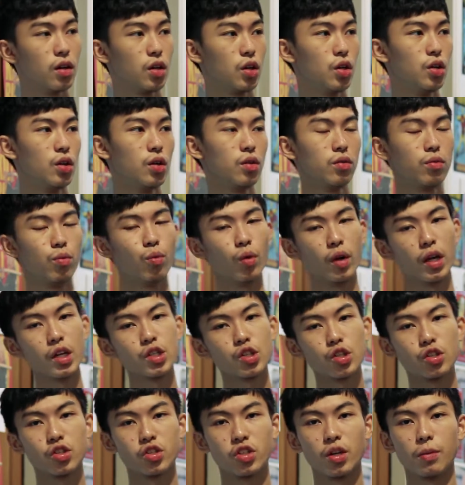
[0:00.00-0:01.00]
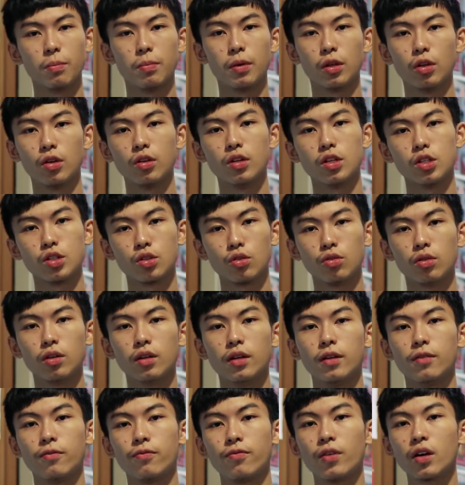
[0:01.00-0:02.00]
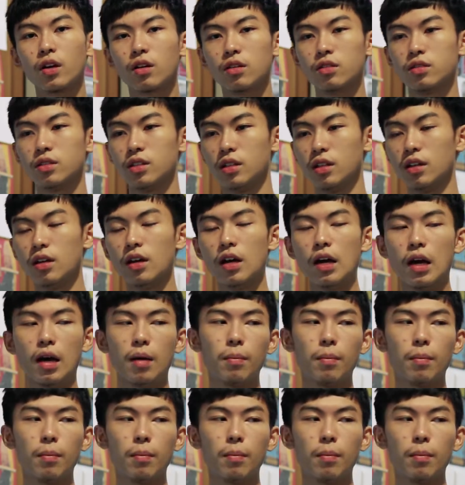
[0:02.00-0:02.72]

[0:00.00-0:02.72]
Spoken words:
You know, relationship between the student and faculty.